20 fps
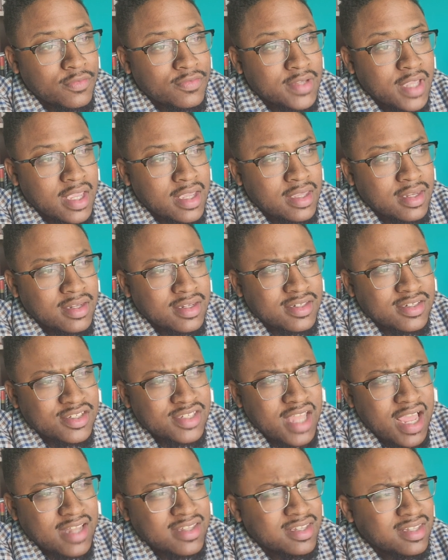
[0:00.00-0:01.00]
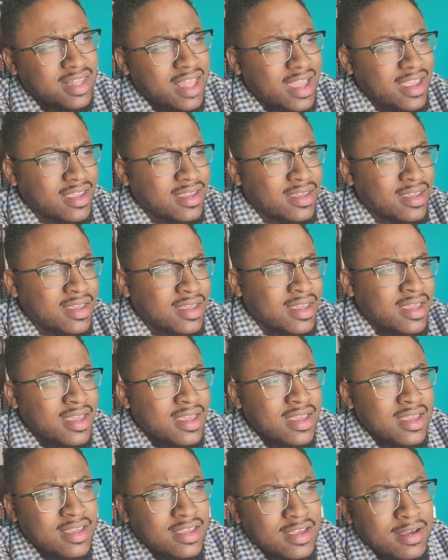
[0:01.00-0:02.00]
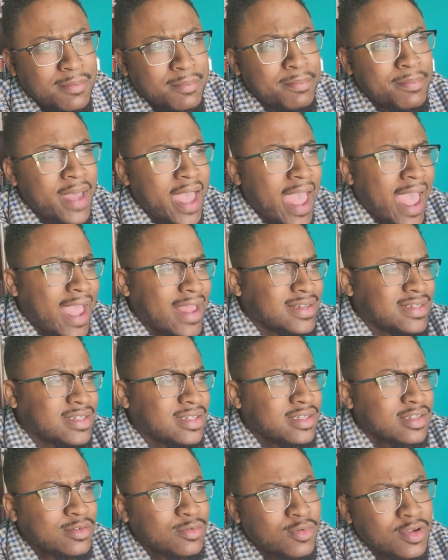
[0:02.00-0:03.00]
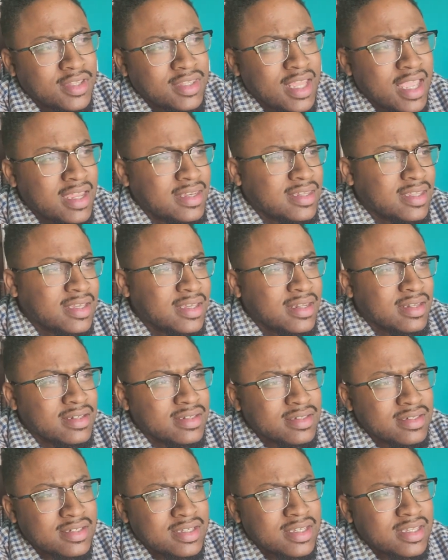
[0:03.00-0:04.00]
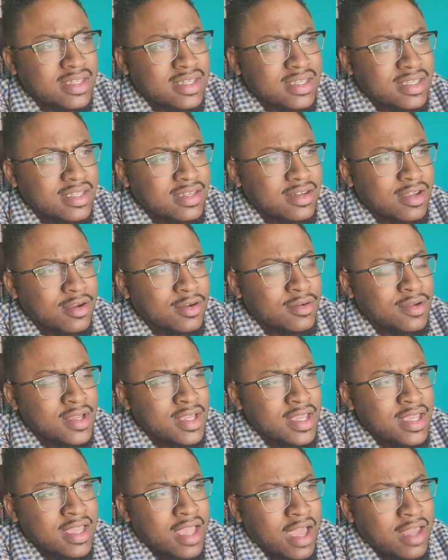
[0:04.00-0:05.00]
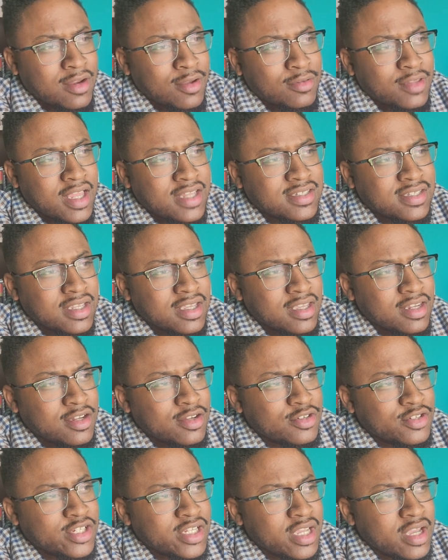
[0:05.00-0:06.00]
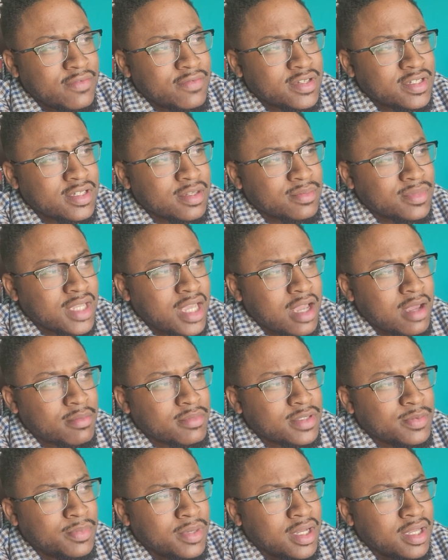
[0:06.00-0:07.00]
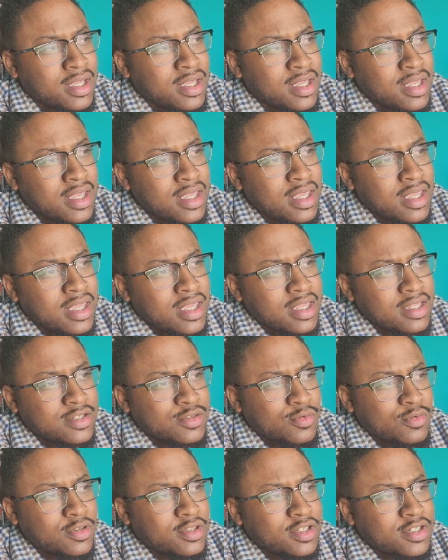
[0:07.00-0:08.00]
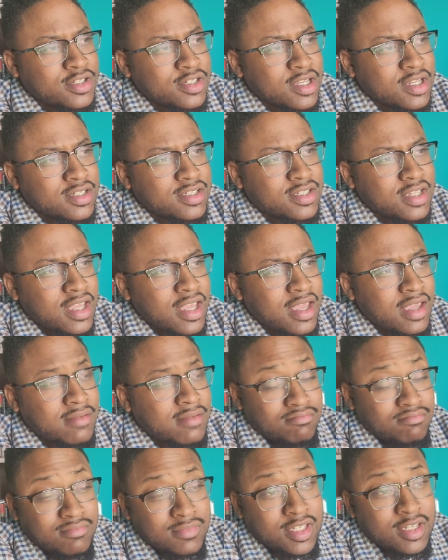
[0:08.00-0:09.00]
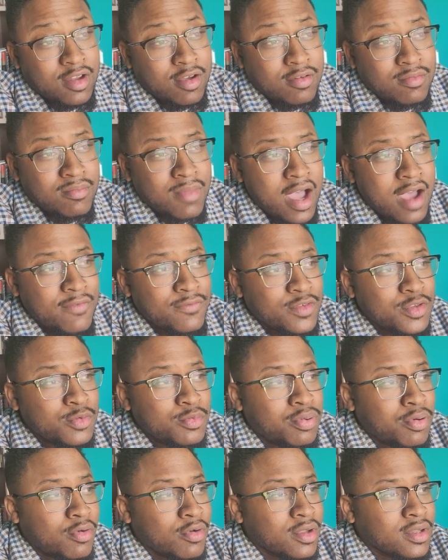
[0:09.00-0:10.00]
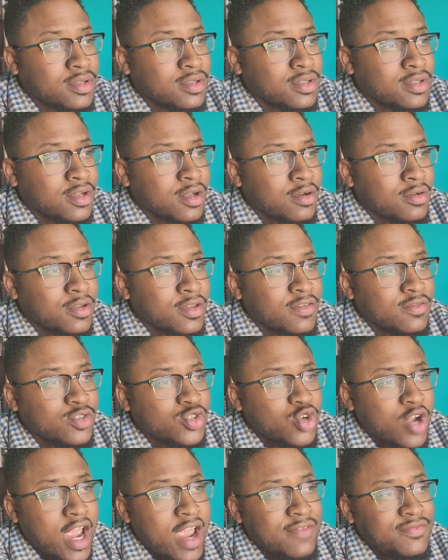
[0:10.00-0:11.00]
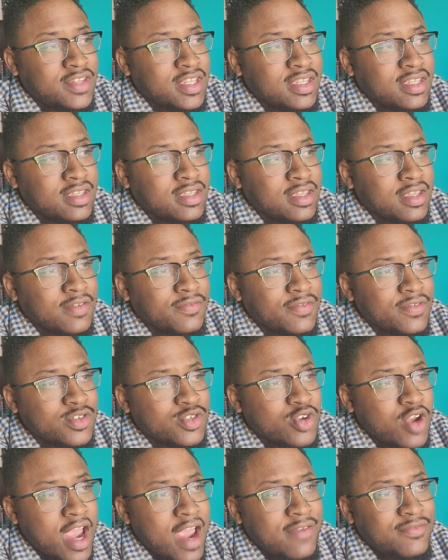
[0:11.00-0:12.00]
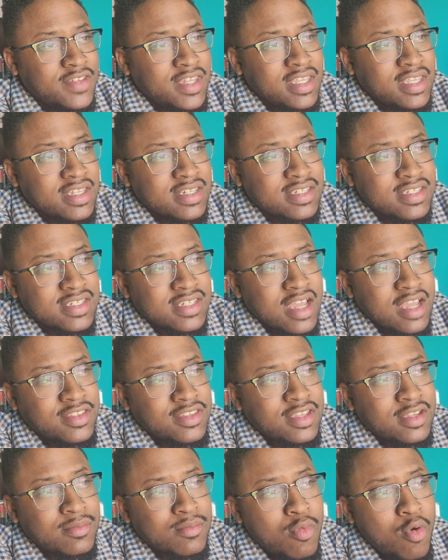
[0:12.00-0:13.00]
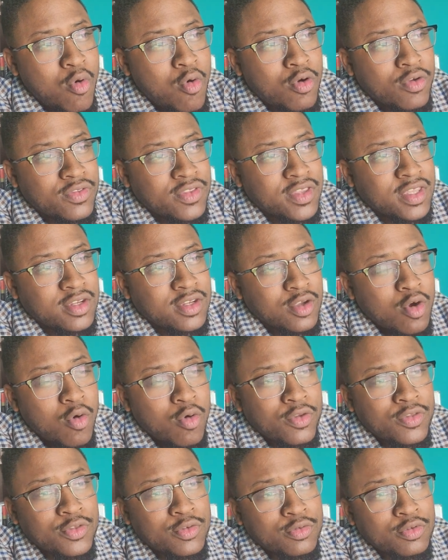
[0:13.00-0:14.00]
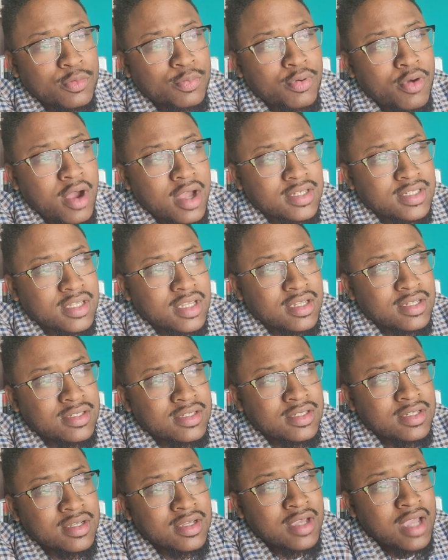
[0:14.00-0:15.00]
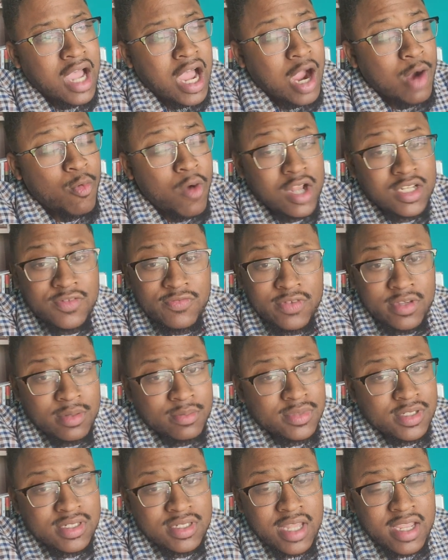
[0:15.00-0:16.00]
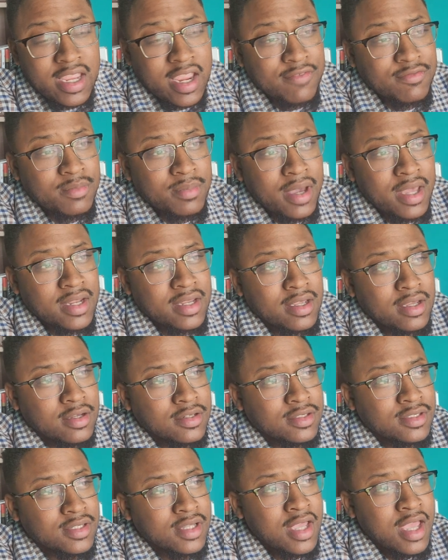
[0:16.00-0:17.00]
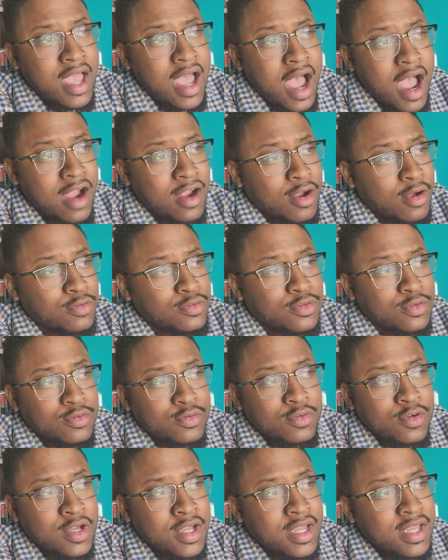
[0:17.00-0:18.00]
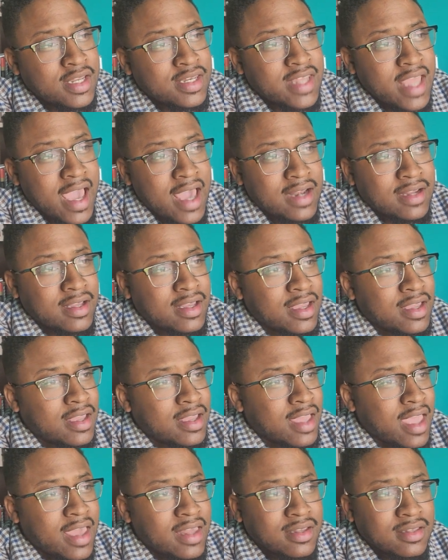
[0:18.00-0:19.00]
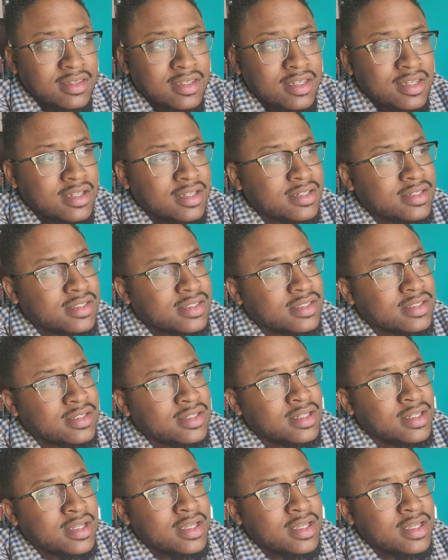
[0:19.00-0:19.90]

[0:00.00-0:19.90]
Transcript: have taken. And it's not to like combat what they did. And I know that's the energy of it sometimes, but it's really just, my viewpoint. If drafting is nothing more than going through the process. I watch film just like everybody else. I go through data analytics.